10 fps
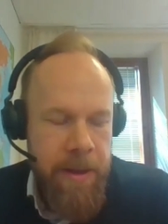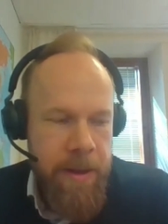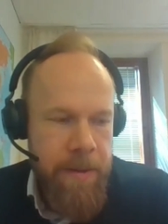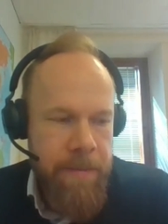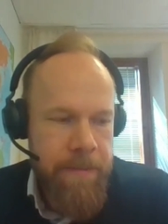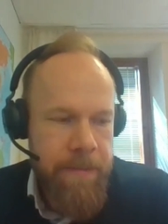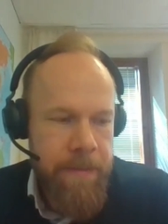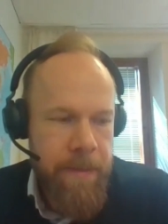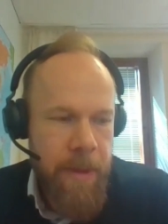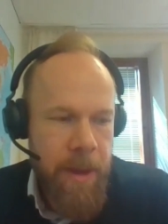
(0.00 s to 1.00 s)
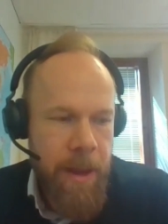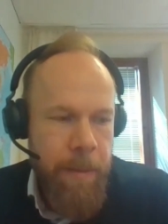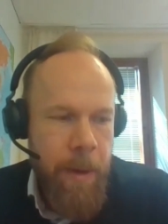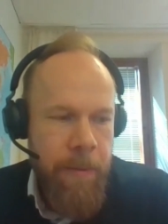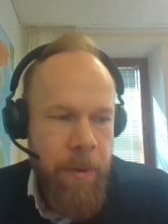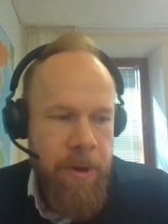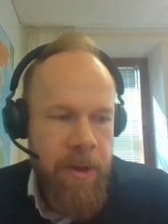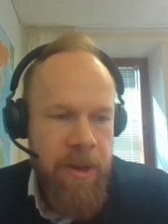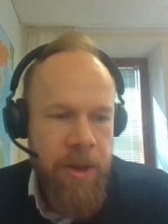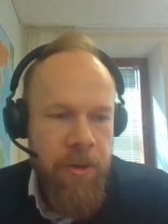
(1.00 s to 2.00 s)
Um, you know, of course,
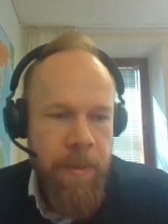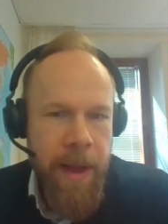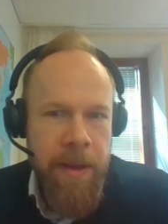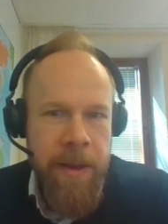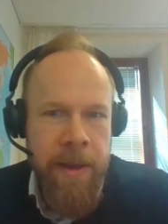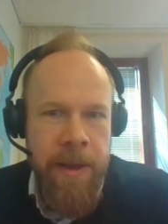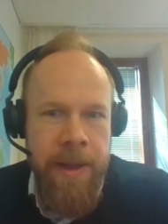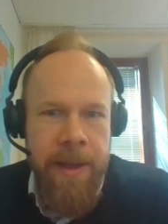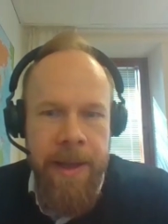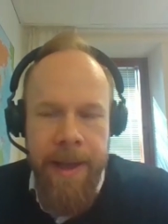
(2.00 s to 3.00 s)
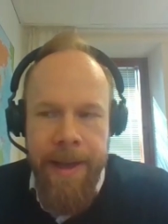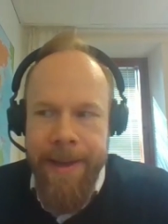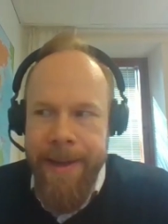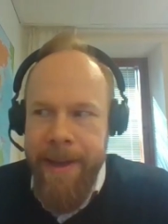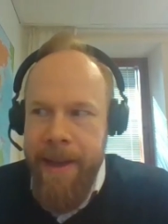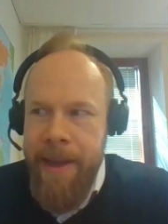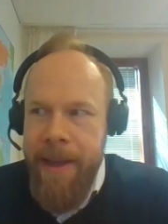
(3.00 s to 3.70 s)
the central bank uh,